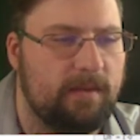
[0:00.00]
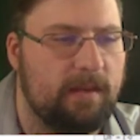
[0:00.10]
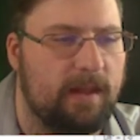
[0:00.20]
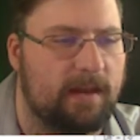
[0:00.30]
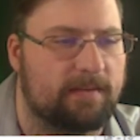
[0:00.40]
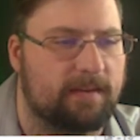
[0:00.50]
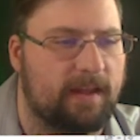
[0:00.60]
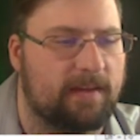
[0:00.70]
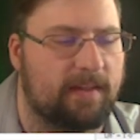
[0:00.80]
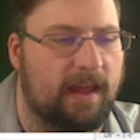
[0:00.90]
And I
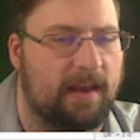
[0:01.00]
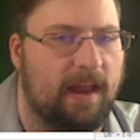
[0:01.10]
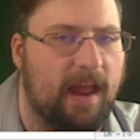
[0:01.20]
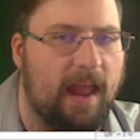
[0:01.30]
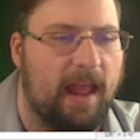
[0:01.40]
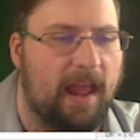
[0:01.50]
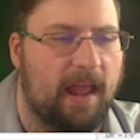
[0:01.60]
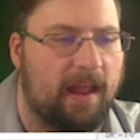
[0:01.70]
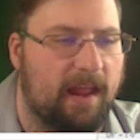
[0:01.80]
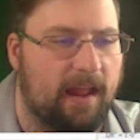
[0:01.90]
select that,
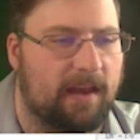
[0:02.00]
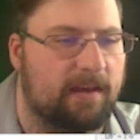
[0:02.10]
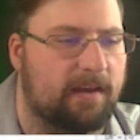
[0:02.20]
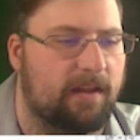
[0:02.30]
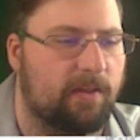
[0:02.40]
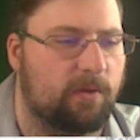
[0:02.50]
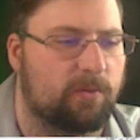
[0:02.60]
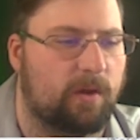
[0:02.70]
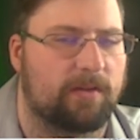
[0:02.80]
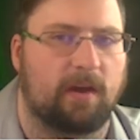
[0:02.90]
and those
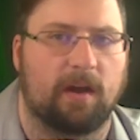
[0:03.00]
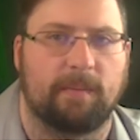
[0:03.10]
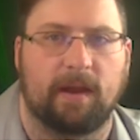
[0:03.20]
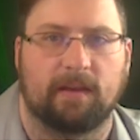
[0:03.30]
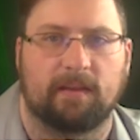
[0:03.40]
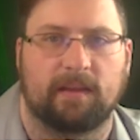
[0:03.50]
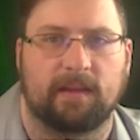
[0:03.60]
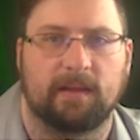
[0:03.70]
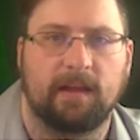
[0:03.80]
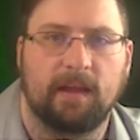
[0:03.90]
walls
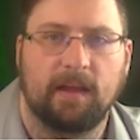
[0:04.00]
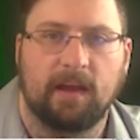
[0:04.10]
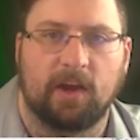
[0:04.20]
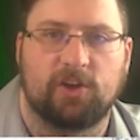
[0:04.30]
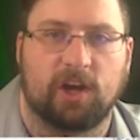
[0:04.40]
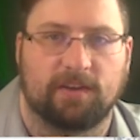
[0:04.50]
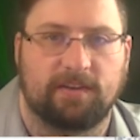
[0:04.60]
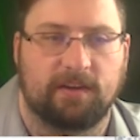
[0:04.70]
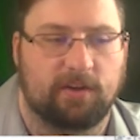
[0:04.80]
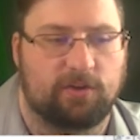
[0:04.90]
automatically
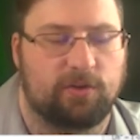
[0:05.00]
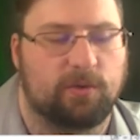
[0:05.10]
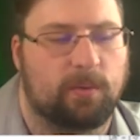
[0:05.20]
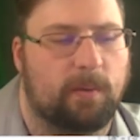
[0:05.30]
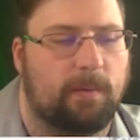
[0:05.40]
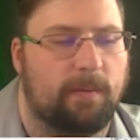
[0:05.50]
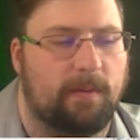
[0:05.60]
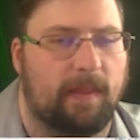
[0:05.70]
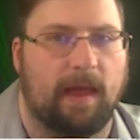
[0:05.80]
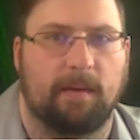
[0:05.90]
adjust to
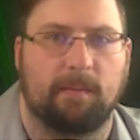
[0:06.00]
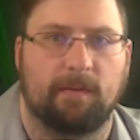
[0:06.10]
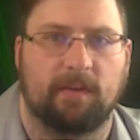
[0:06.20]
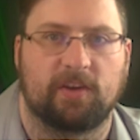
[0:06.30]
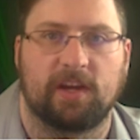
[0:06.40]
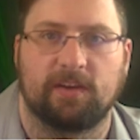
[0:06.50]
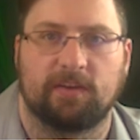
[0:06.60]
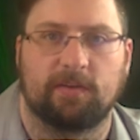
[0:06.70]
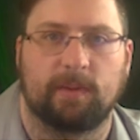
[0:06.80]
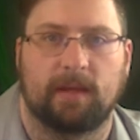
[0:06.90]
the
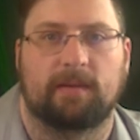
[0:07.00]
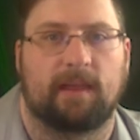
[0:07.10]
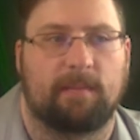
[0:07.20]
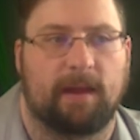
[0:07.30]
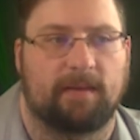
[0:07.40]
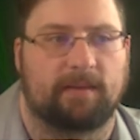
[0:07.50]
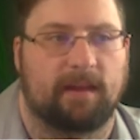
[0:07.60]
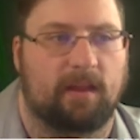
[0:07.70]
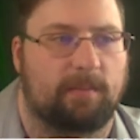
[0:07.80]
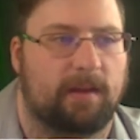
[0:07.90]
changes you made to that massing
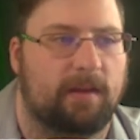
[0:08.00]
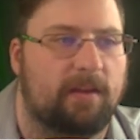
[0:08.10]
element.